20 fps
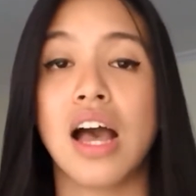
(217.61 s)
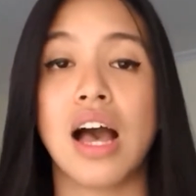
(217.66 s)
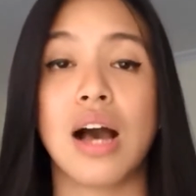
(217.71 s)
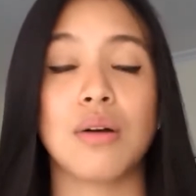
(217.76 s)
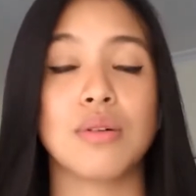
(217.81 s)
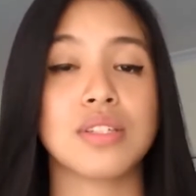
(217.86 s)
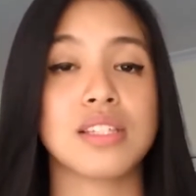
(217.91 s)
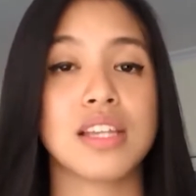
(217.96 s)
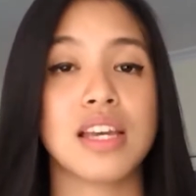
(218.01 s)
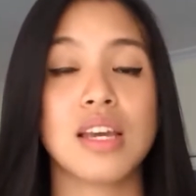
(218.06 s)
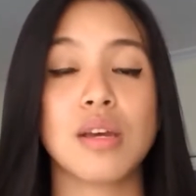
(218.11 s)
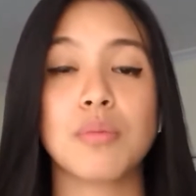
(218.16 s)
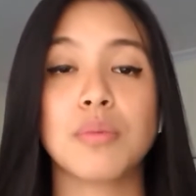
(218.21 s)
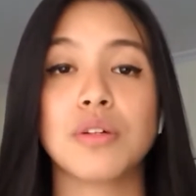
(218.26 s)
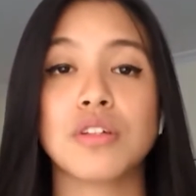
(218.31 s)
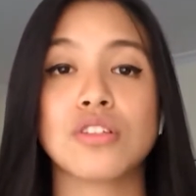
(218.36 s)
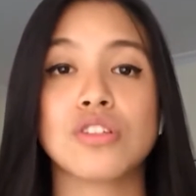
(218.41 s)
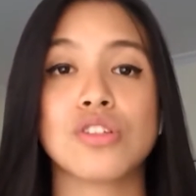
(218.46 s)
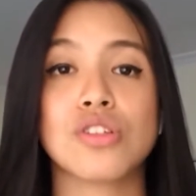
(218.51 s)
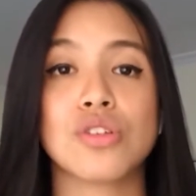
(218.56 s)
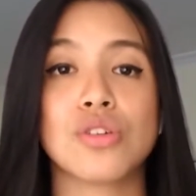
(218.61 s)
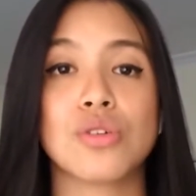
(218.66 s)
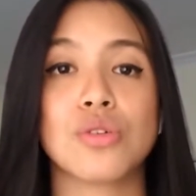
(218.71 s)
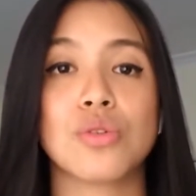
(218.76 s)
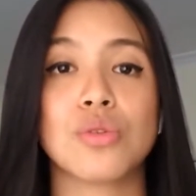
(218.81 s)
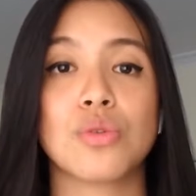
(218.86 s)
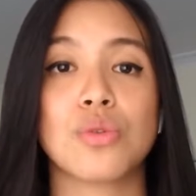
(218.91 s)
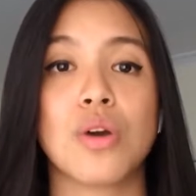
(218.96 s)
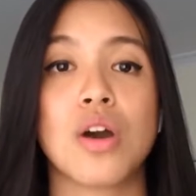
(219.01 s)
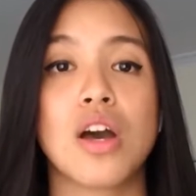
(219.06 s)
I was able
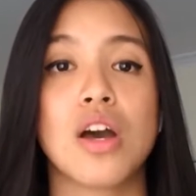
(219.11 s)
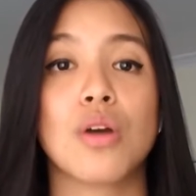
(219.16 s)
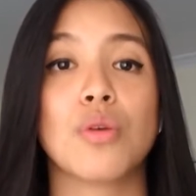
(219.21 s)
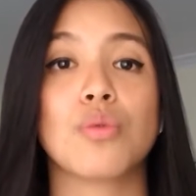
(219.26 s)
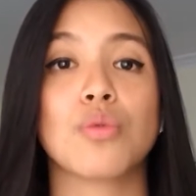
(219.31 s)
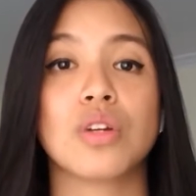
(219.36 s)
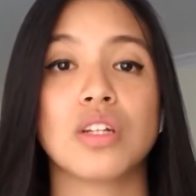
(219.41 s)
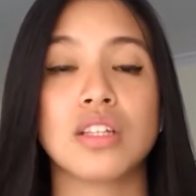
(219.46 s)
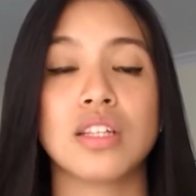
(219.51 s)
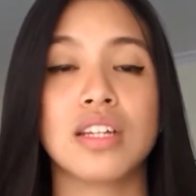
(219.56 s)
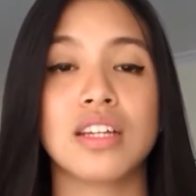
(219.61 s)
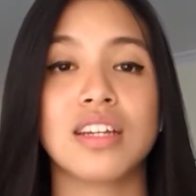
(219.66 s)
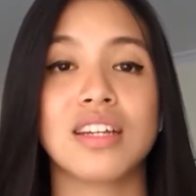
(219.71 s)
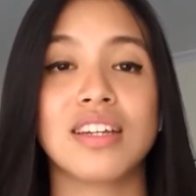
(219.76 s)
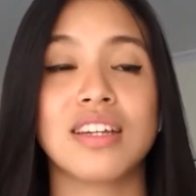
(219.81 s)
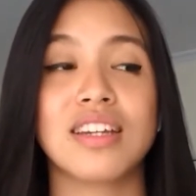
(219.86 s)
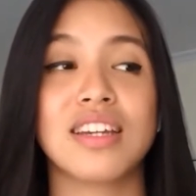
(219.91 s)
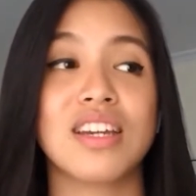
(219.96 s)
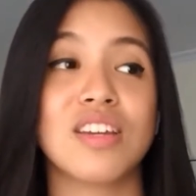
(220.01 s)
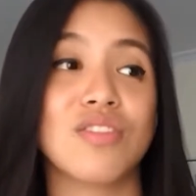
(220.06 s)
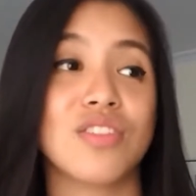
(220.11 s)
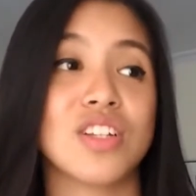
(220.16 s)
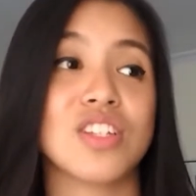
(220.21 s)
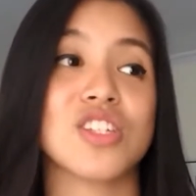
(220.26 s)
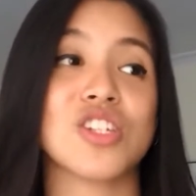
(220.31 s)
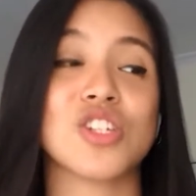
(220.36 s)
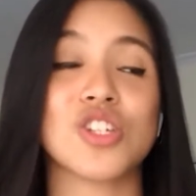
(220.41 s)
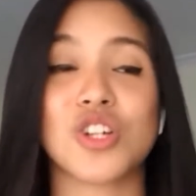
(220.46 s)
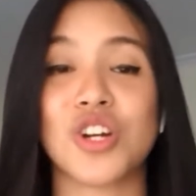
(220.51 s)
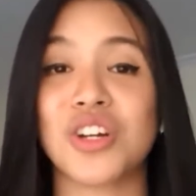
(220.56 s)
to really even
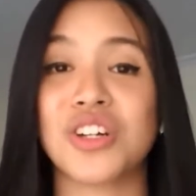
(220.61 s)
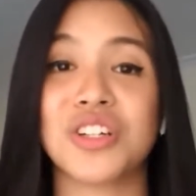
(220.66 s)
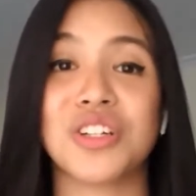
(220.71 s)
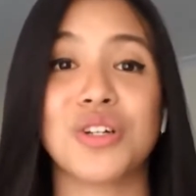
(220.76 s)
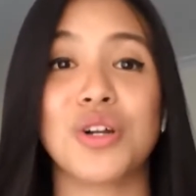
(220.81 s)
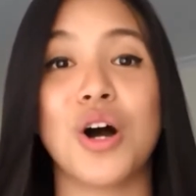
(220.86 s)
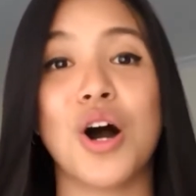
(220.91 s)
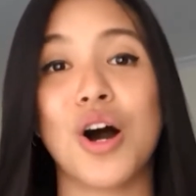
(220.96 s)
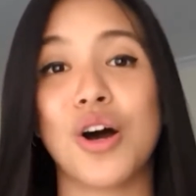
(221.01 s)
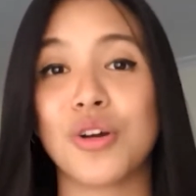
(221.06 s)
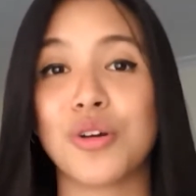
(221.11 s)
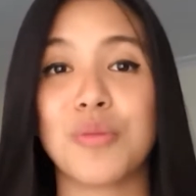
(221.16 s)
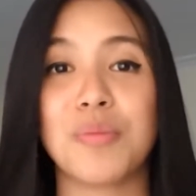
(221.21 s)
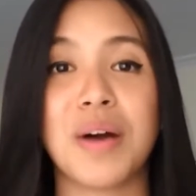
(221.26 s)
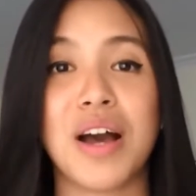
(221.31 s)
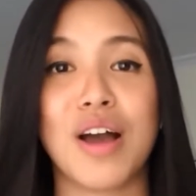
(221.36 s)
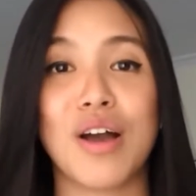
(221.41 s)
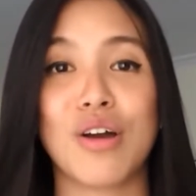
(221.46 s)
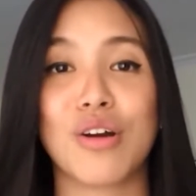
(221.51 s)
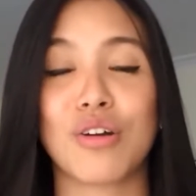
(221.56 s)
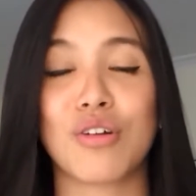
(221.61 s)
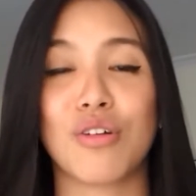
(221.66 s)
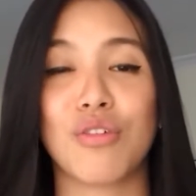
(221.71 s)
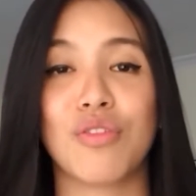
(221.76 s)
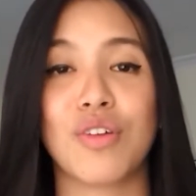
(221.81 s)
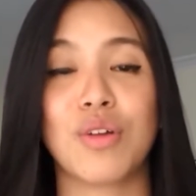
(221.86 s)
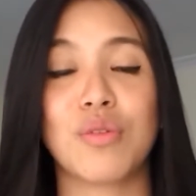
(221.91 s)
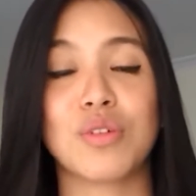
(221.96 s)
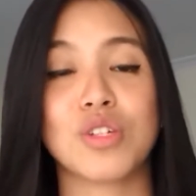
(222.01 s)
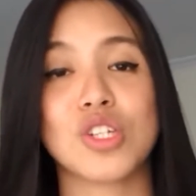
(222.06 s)
start an
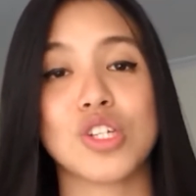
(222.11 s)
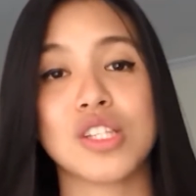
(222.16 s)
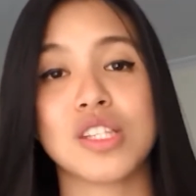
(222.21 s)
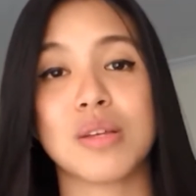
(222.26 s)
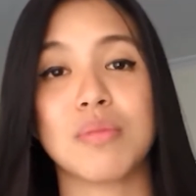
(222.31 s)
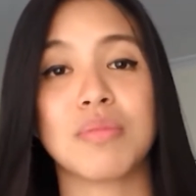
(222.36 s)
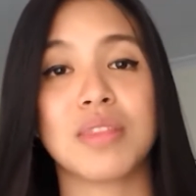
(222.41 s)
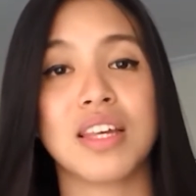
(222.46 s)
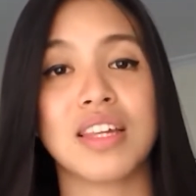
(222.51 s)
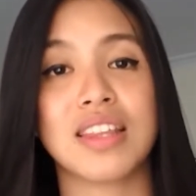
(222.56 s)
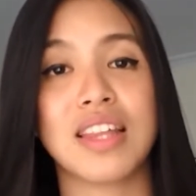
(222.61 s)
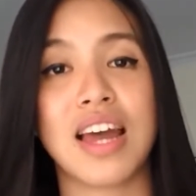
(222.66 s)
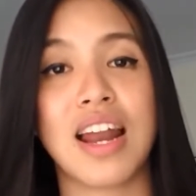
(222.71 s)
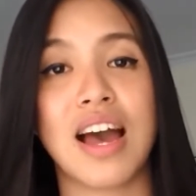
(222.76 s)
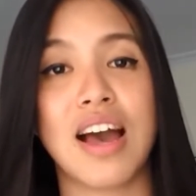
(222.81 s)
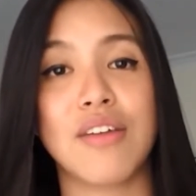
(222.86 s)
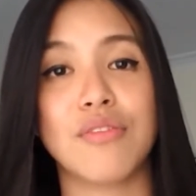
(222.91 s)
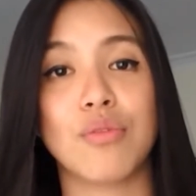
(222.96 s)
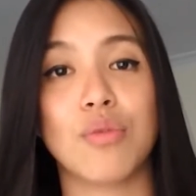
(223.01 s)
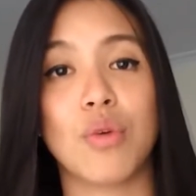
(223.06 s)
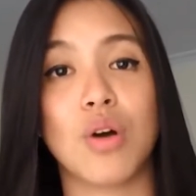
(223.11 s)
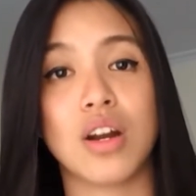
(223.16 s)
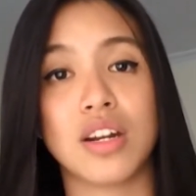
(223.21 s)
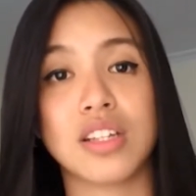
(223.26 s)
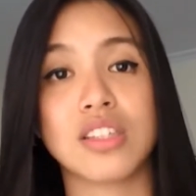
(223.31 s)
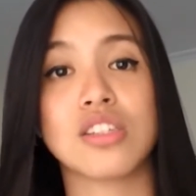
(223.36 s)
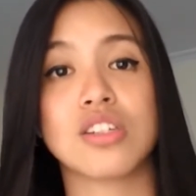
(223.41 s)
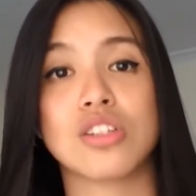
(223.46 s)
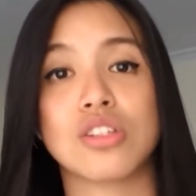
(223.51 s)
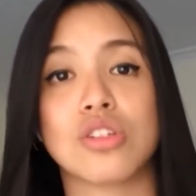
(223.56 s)
autobiography, which is something that I've
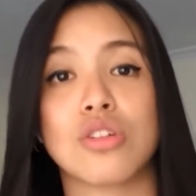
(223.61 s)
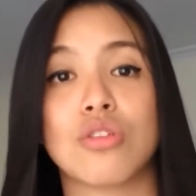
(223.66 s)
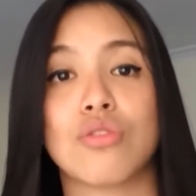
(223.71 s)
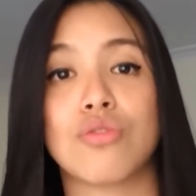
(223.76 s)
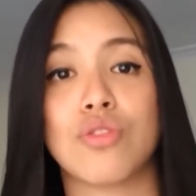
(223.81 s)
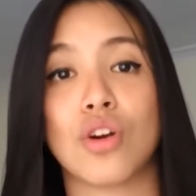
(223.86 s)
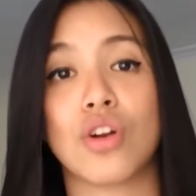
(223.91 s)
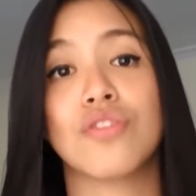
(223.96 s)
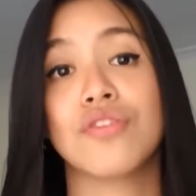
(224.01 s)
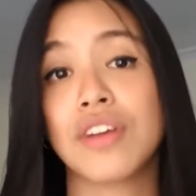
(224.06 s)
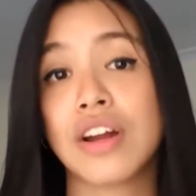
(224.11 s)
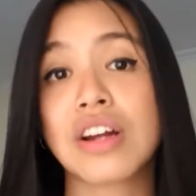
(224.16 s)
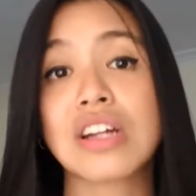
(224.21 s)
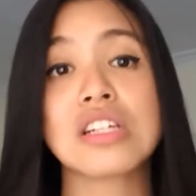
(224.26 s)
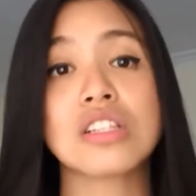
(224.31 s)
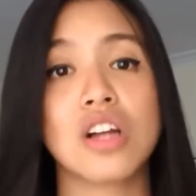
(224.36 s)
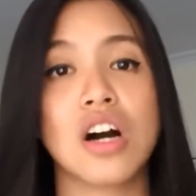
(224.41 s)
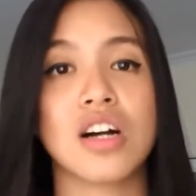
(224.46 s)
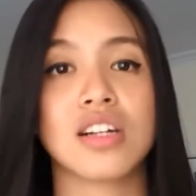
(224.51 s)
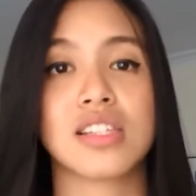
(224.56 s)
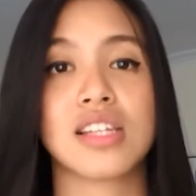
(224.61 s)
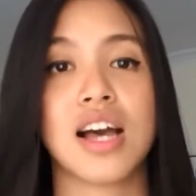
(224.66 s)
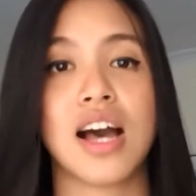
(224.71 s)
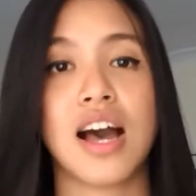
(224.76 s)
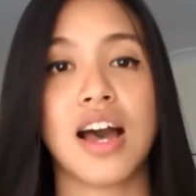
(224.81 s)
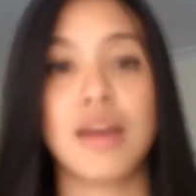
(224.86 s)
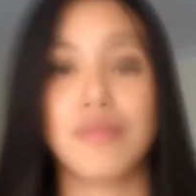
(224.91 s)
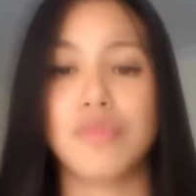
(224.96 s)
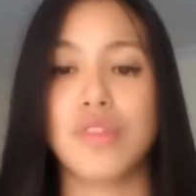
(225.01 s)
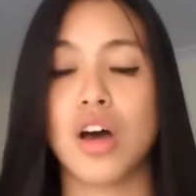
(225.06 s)
wanted to do for a very long
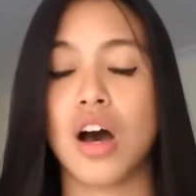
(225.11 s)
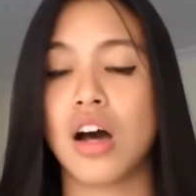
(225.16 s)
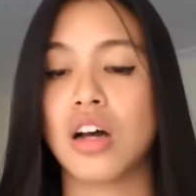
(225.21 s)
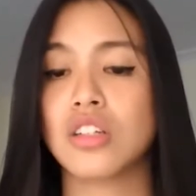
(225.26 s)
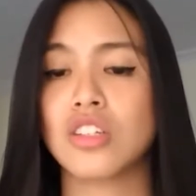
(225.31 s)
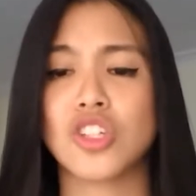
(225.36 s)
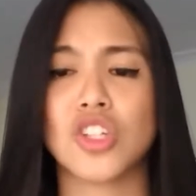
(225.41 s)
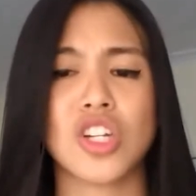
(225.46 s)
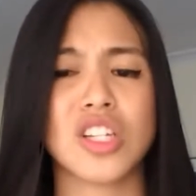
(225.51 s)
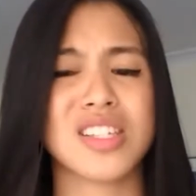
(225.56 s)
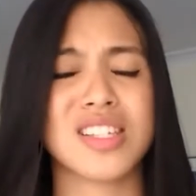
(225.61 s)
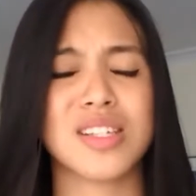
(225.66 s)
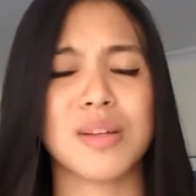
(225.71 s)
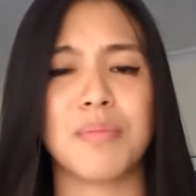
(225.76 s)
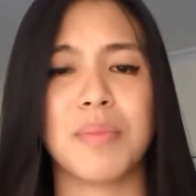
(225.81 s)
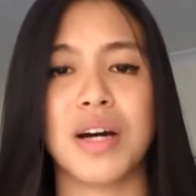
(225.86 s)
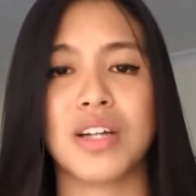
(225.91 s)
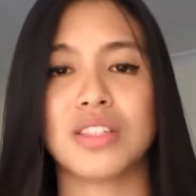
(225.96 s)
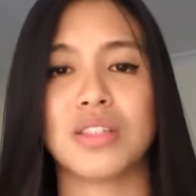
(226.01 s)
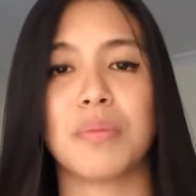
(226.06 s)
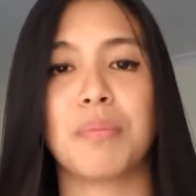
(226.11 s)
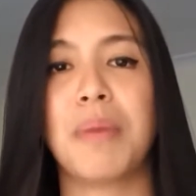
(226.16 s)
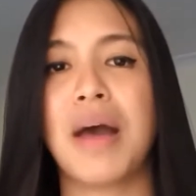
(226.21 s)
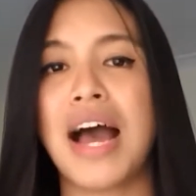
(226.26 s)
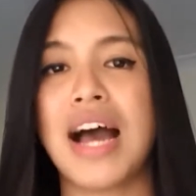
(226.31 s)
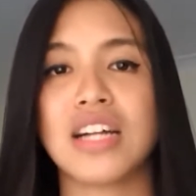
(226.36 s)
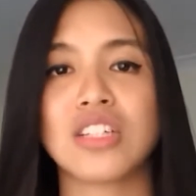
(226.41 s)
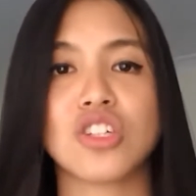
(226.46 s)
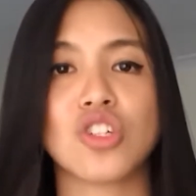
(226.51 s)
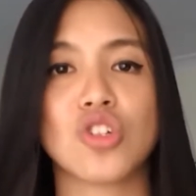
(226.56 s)
time. Not just about the
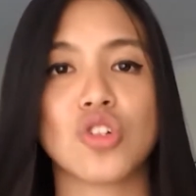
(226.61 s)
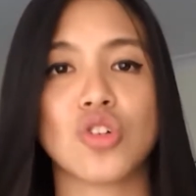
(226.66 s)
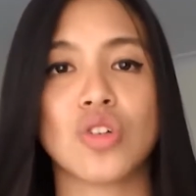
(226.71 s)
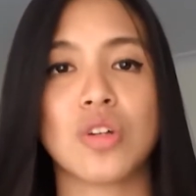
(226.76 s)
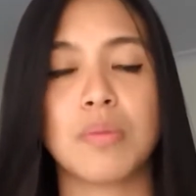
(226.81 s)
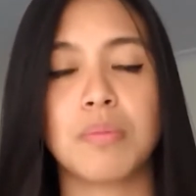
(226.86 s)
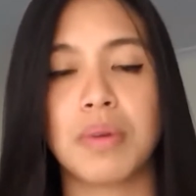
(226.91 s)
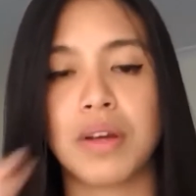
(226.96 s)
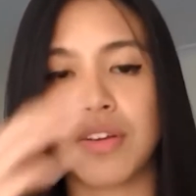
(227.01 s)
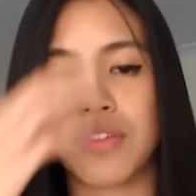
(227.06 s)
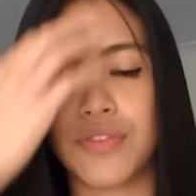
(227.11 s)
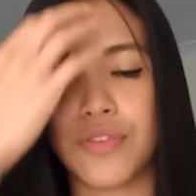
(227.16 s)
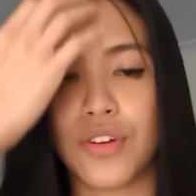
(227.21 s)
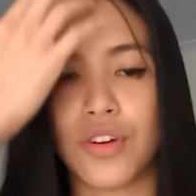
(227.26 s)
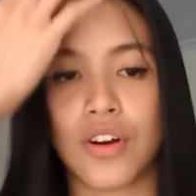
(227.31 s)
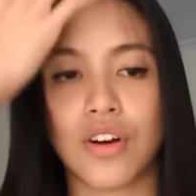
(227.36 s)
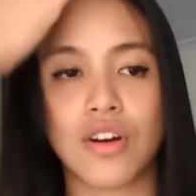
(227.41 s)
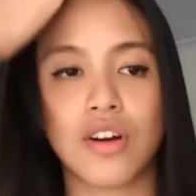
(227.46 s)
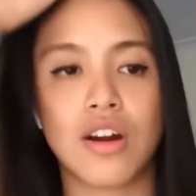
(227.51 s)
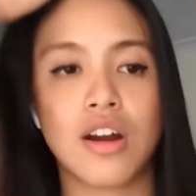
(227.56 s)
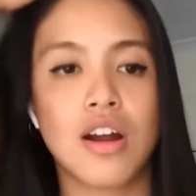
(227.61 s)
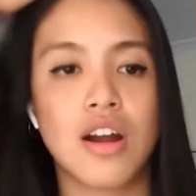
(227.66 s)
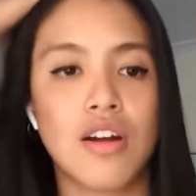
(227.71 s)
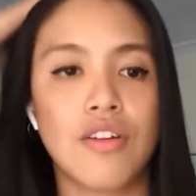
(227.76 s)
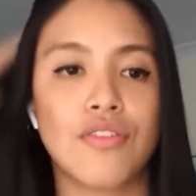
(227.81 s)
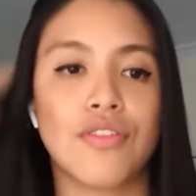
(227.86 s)
pageantry, but for